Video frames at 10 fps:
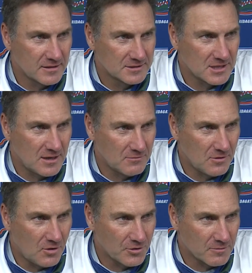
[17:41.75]
So
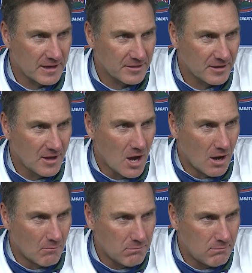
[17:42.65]
we'll hold our breath.
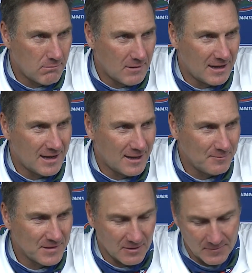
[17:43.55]

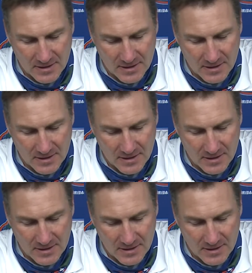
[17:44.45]
You